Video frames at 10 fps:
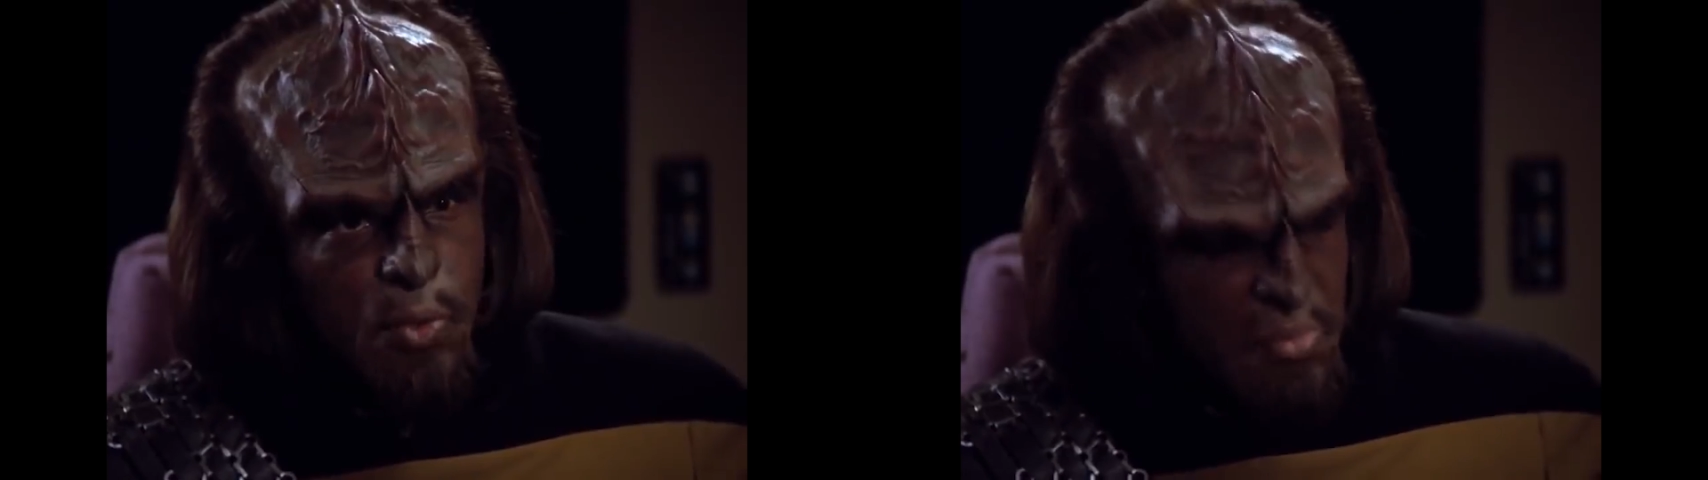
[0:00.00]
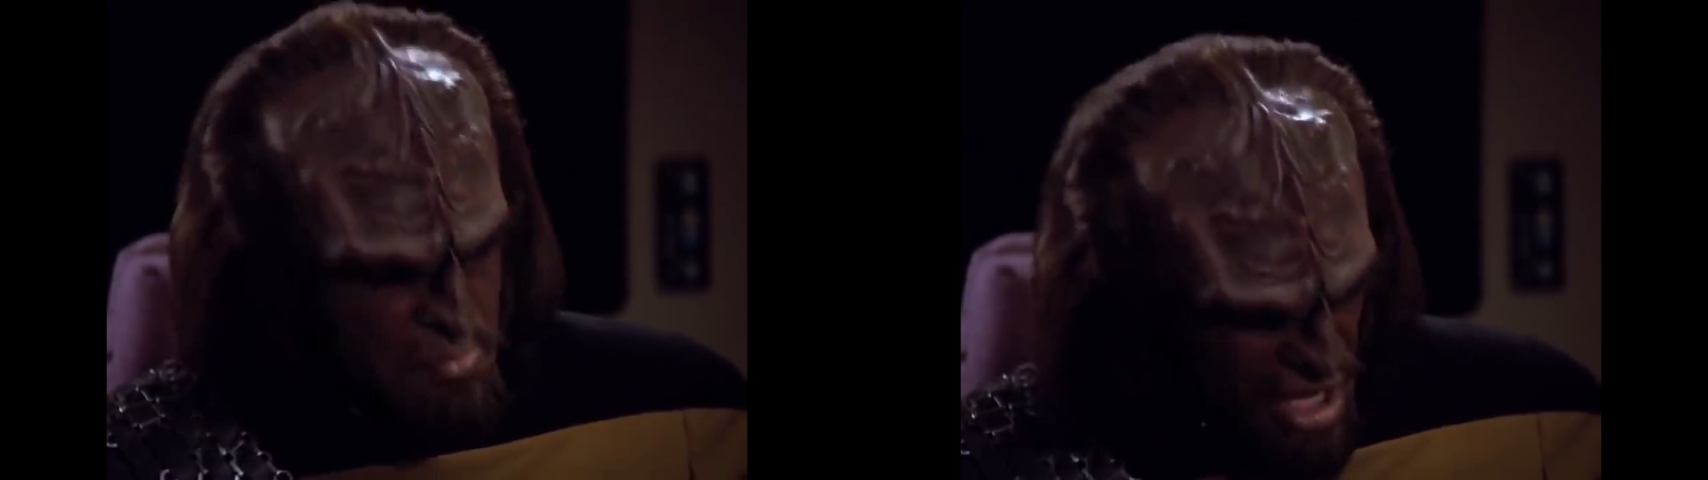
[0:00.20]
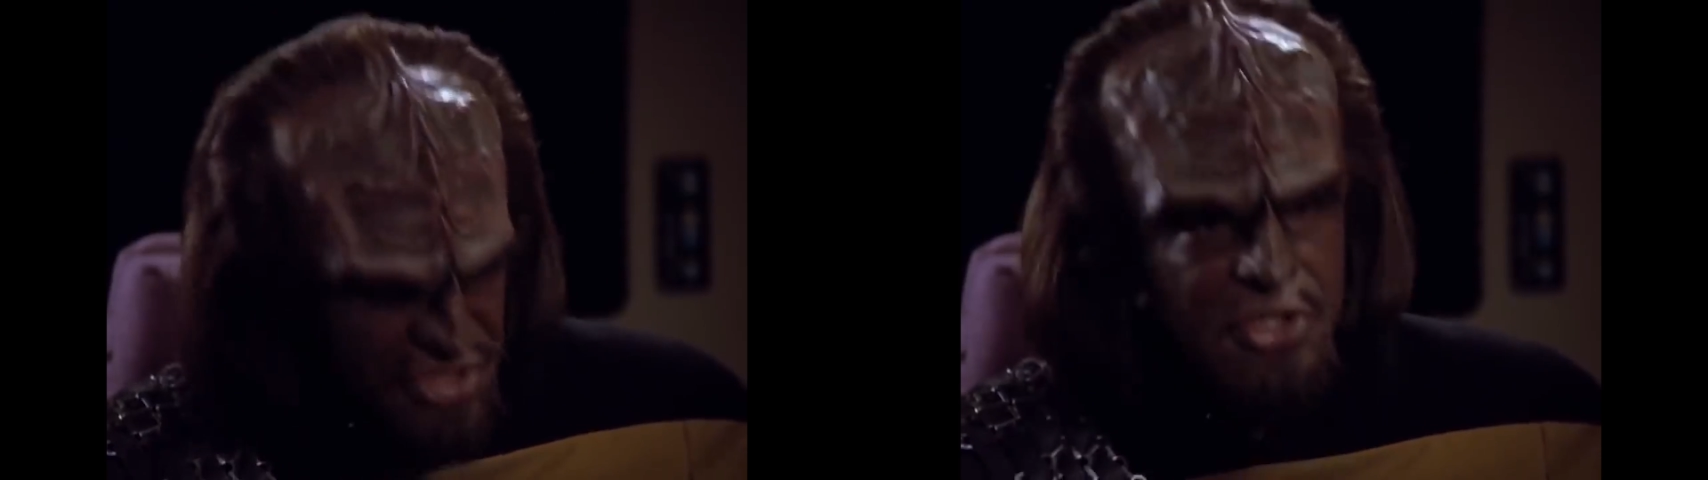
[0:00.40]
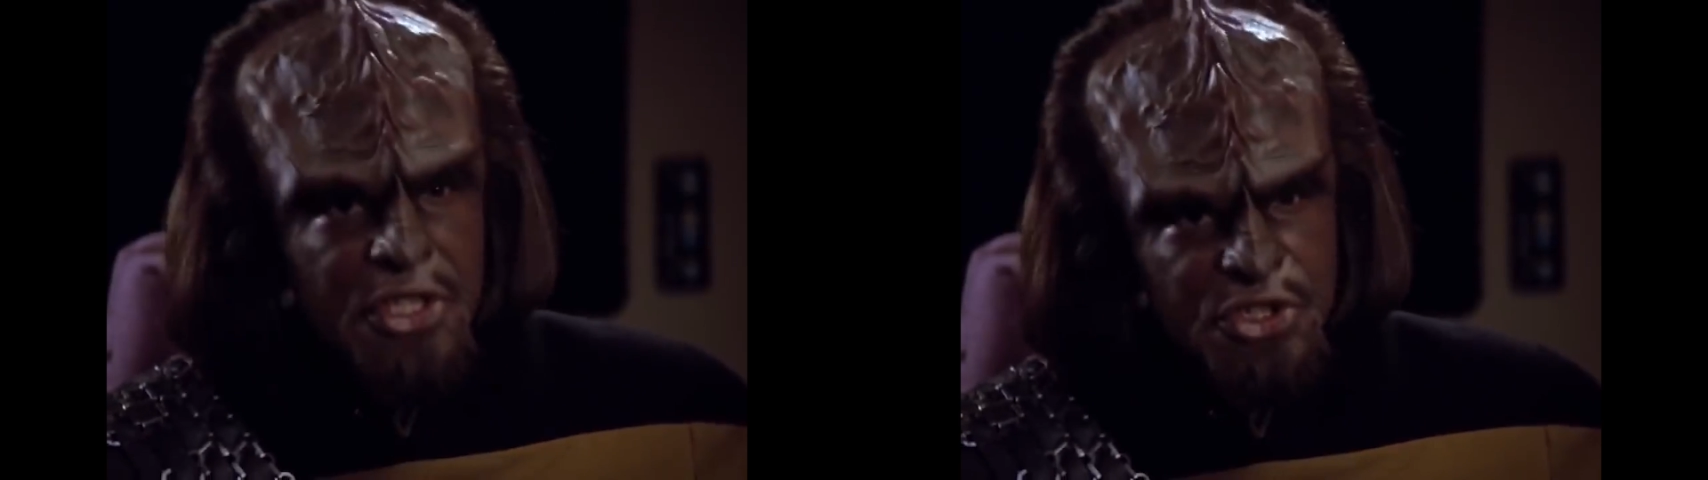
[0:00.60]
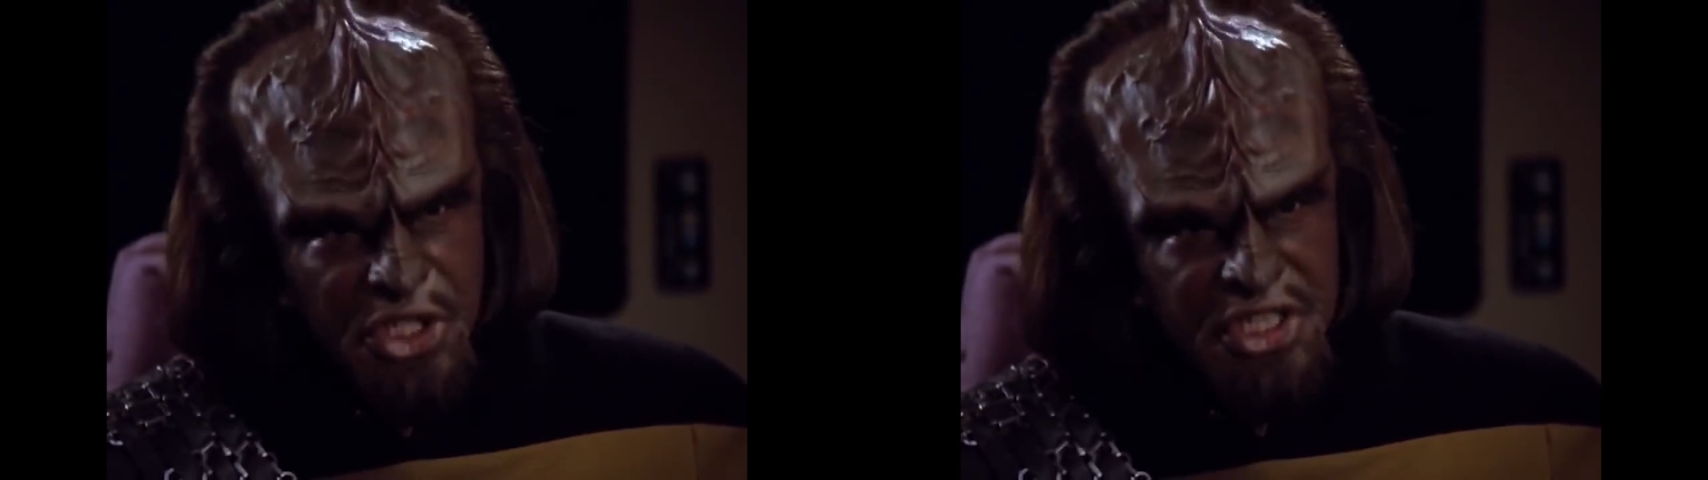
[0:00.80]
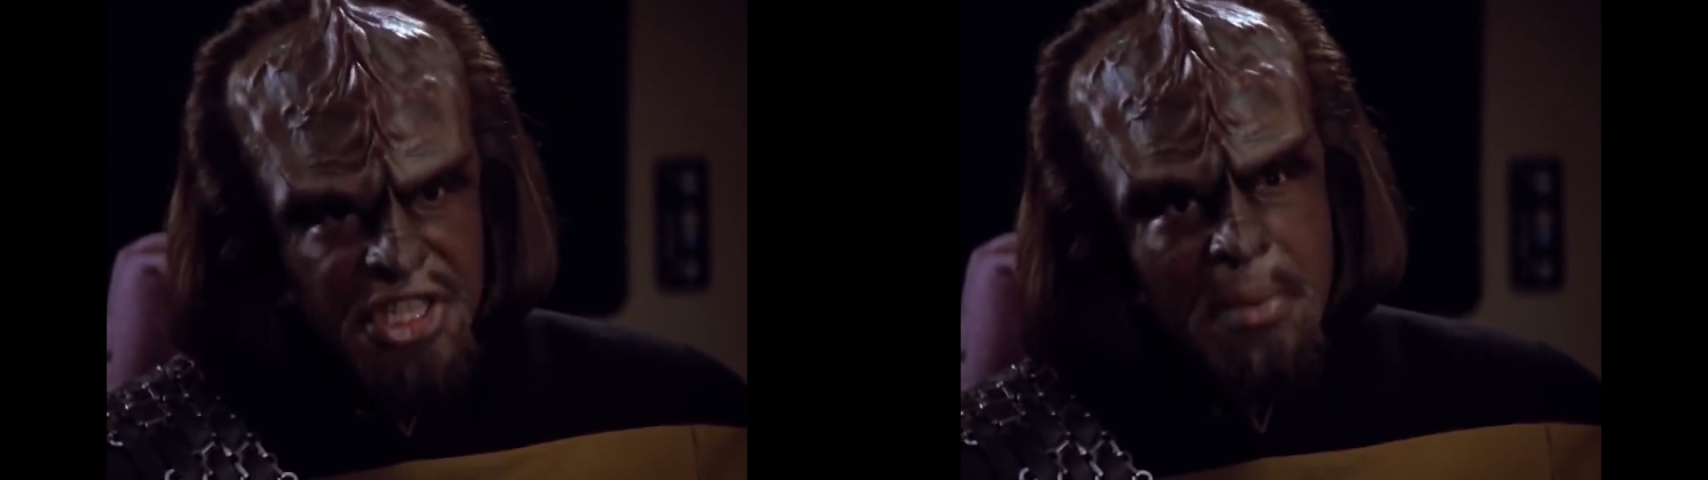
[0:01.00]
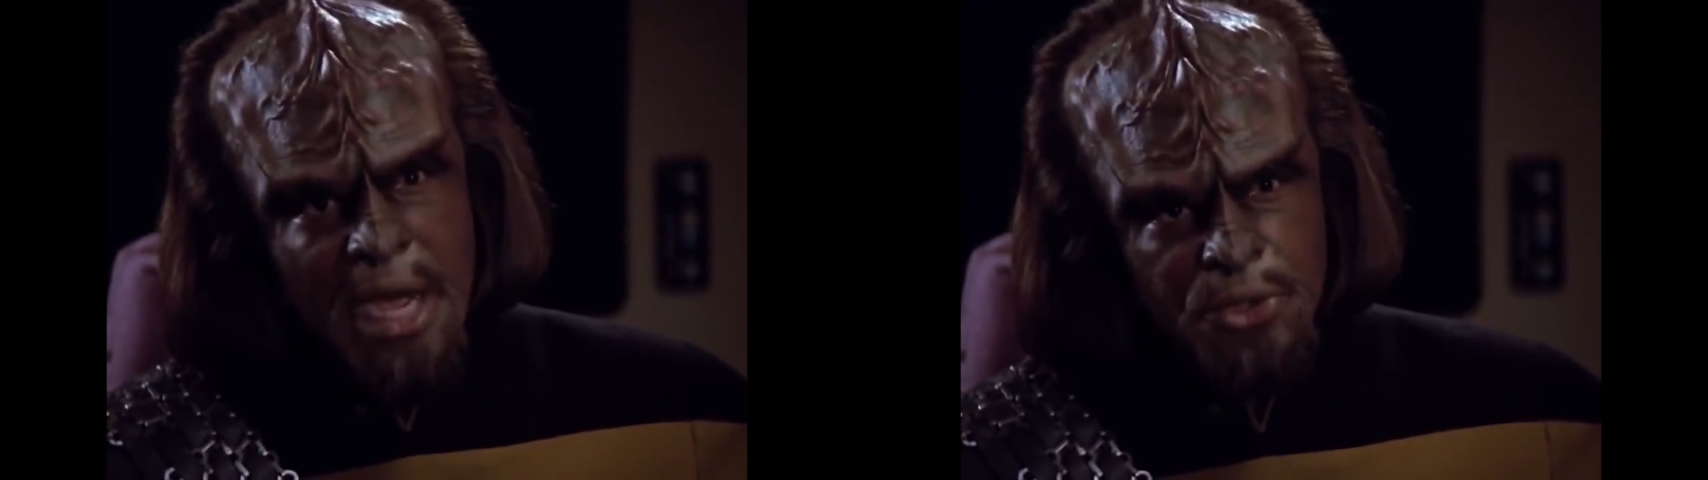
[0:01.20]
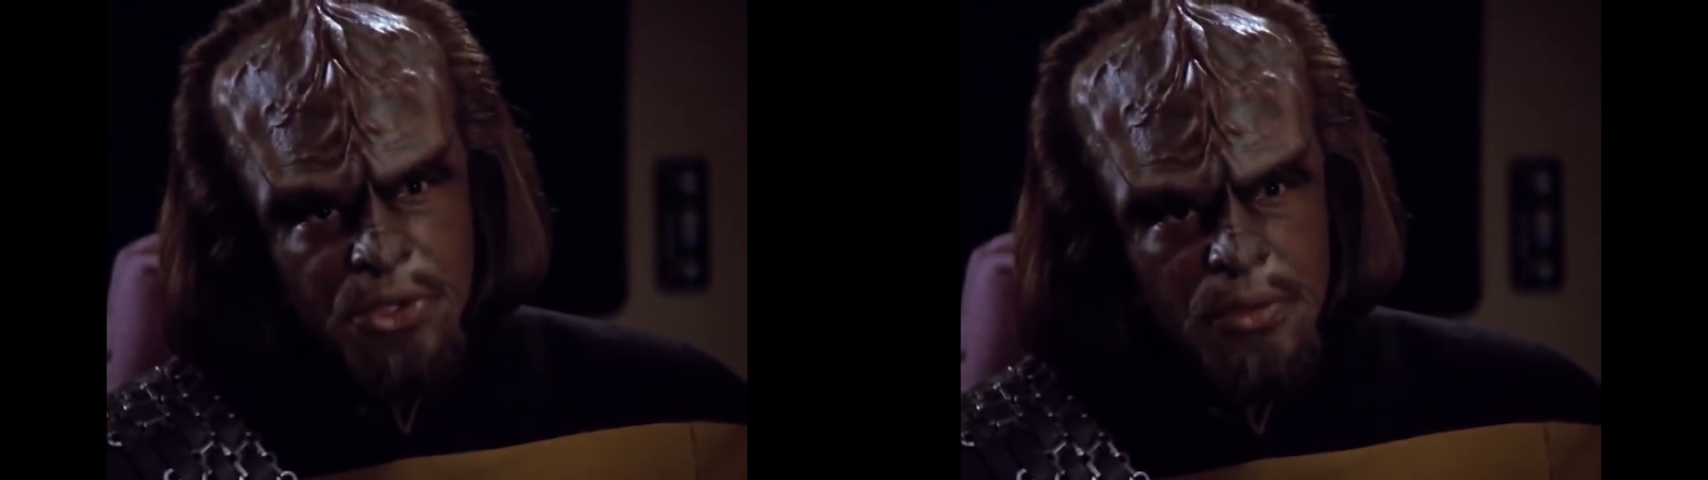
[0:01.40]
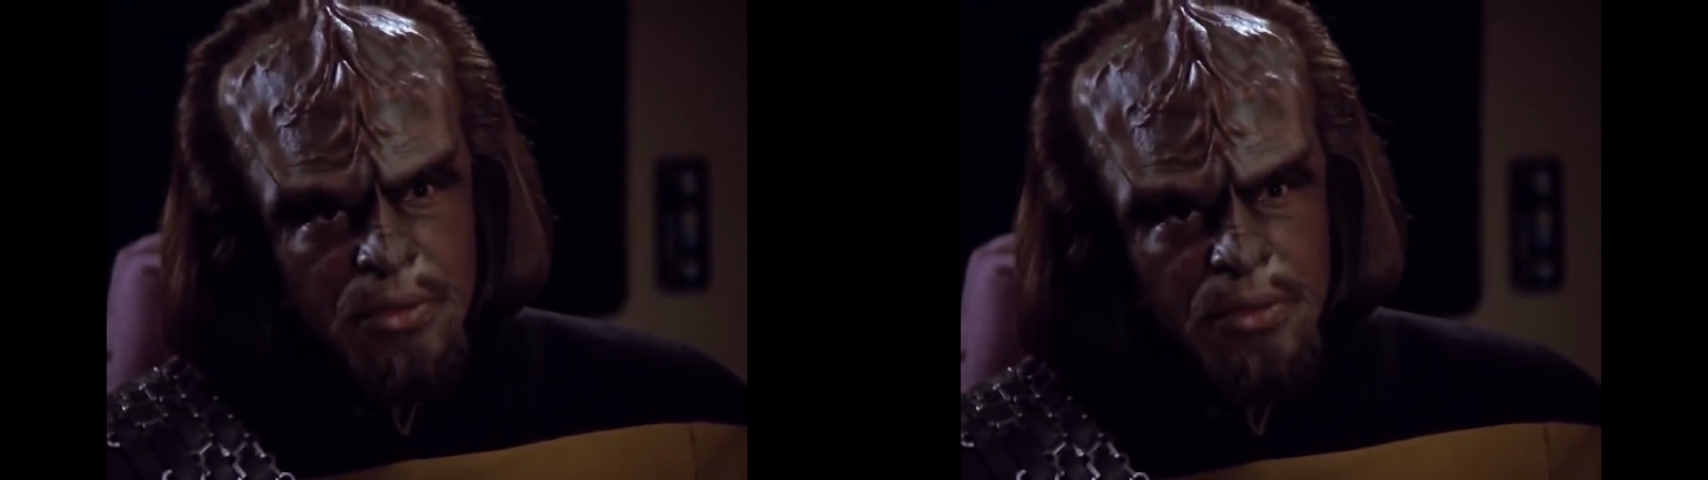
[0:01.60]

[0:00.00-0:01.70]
We must seek them out.